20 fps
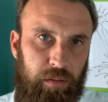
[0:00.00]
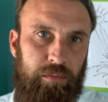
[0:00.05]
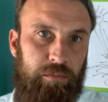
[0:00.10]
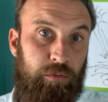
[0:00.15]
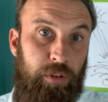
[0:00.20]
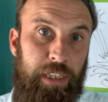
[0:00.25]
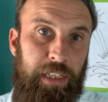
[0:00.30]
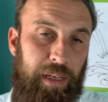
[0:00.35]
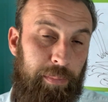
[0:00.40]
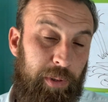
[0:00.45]

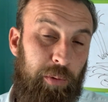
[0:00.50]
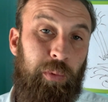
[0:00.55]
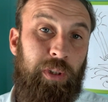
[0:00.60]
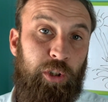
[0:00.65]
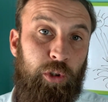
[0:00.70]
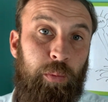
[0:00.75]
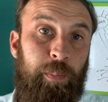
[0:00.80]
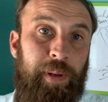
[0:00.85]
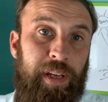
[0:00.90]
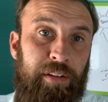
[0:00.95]
Really, I mean, we
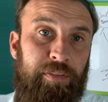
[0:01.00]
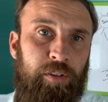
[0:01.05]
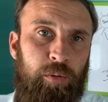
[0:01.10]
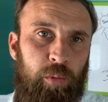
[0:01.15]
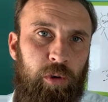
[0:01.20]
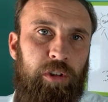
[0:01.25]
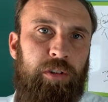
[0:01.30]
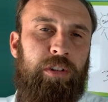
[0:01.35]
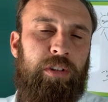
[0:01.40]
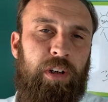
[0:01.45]
do pay for
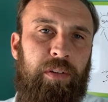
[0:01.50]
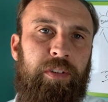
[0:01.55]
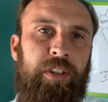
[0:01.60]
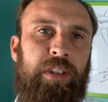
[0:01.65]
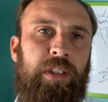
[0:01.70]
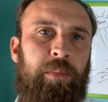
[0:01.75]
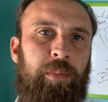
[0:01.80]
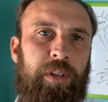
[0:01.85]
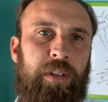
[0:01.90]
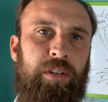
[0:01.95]
water,
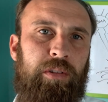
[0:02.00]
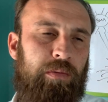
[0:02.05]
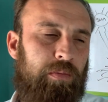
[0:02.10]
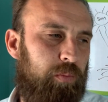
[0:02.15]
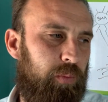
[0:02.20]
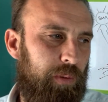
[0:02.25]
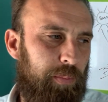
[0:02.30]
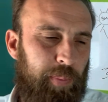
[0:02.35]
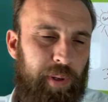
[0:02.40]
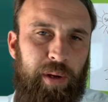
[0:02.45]
obviously, because
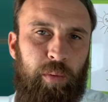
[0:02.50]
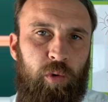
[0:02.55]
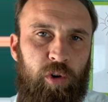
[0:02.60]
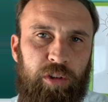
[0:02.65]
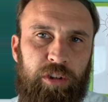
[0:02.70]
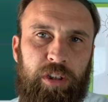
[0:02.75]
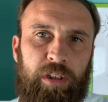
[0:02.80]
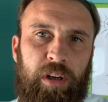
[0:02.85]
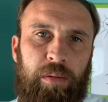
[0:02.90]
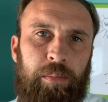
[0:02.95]
we pay
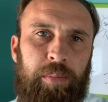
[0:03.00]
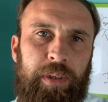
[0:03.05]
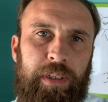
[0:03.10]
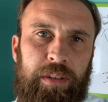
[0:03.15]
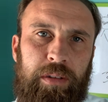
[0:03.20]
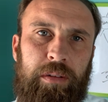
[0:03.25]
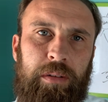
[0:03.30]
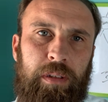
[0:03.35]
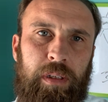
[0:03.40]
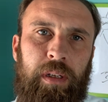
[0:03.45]
water
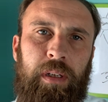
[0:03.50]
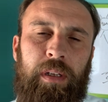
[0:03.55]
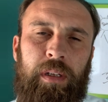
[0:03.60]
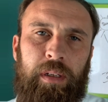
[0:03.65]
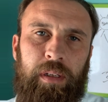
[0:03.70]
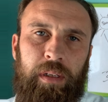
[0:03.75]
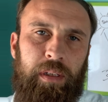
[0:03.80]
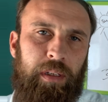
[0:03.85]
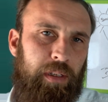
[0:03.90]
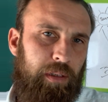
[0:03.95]
companies.
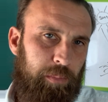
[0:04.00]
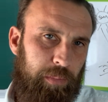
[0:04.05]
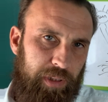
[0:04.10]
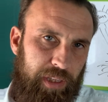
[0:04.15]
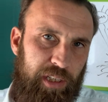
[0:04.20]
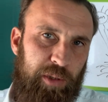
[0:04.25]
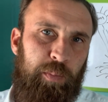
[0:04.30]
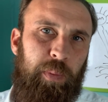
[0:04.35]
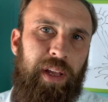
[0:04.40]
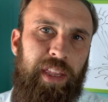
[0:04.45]
But
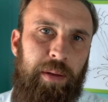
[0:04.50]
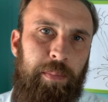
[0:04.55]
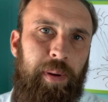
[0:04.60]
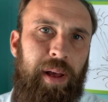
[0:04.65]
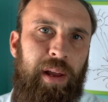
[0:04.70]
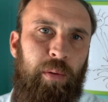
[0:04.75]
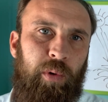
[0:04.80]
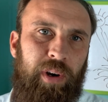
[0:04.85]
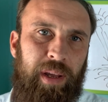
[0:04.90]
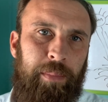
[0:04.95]
that's by the
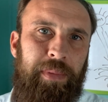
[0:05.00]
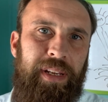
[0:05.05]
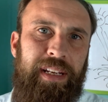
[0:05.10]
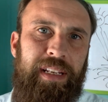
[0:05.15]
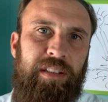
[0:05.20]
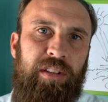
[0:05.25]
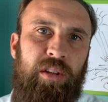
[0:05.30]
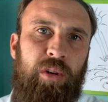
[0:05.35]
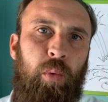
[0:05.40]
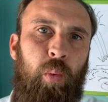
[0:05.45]
by. What I mean
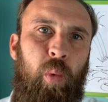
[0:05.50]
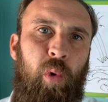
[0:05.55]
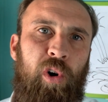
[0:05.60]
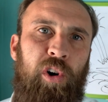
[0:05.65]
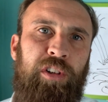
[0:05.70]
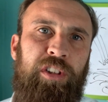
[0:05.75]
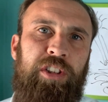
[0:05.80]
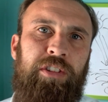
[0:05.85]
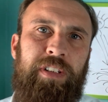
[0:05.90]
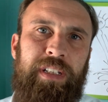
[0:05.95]
is the
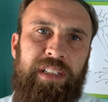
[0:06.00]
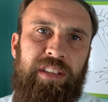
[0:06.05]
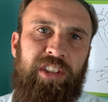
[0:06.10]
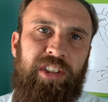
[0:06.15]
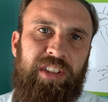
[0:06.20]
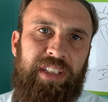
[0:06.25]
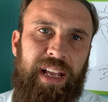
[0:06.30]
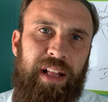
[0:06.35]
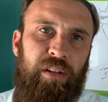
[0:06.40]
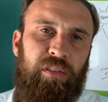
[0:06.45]
water
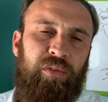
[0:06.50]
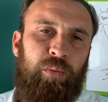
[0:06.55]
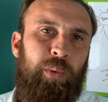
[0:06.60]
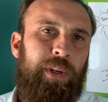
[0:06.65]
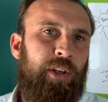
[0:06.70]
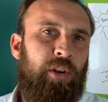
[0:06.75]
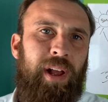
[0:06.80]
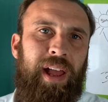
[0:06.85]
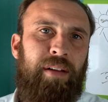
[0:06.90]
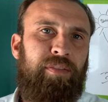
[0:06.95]
itself, we
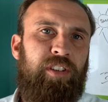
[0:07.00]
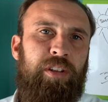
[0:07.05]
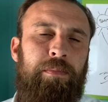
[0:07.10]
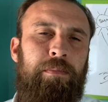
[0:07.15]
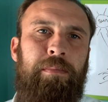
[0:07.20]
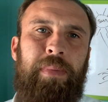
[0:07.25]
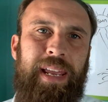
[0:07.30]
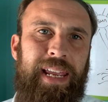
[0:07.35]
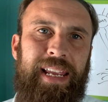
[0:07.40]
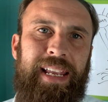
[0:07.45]
don't have to
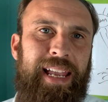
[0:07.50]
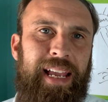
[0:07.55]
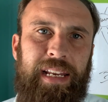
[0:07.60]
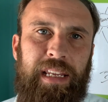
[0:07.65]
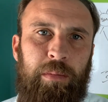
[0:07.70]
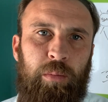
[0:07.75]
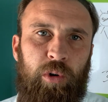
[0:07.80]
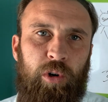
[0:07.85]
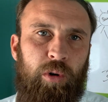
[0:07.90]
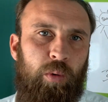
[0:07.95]
make any
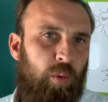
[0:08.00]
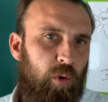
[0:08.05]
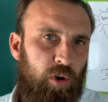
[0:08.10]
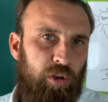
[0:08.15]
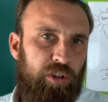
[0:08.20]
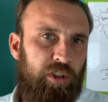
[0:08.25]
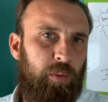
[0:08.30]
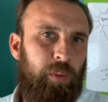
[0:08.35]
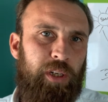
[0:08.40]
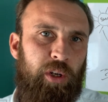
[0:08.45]
more
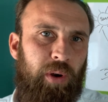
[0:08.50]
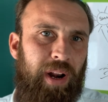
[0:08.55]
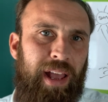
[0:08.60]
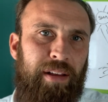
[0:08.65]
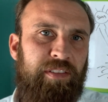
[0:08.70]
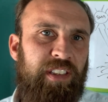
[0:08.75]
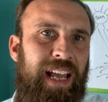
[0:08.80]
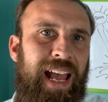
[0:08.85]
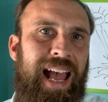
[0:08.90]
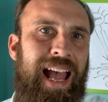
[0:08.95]
water. We don't
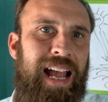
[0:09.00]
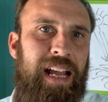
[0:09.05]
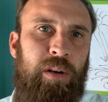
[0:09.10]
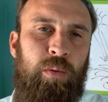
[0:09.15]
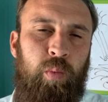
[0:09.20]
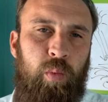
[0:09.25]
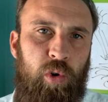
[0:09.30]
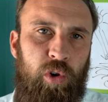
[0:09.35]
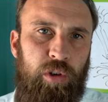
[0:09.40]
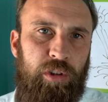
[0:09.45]
have to
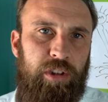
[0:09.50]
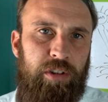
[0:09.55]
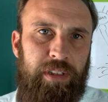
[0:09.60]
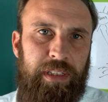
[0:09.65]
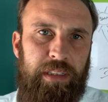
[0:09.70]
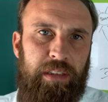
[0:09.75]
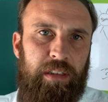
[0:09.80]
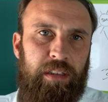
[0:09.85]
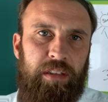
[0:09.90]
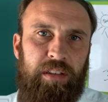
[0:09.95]
add water
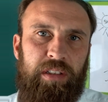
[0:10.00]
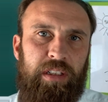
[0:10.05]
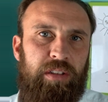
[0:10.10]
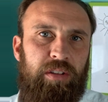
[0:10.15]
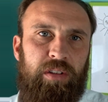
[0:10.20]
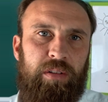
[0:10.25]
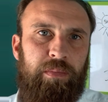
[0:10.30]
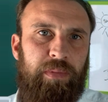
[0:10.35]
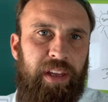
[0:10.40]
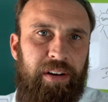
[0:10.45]
into the
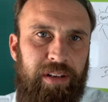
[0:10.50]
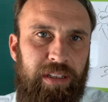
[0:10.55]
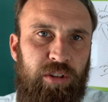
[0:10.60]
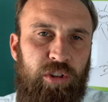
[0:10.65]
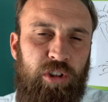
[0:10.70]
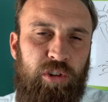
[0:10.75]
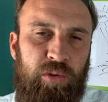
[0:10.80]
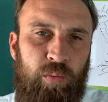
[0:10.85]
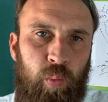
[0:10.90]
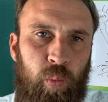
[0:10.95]
system. There is
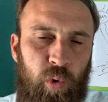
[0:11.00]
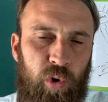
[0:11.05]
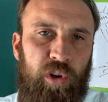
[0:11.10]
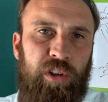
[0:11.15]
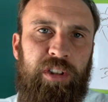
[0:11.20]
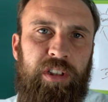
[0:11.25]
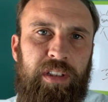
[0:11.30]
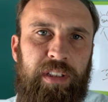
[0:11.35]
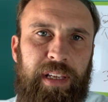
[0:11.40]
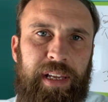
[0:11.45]
just
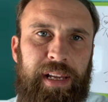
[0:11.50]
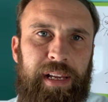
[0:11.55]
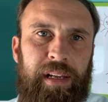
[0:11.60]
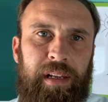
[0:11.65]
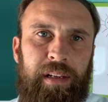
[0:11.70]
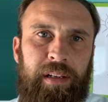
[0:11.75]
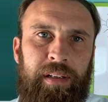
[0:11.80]
water there.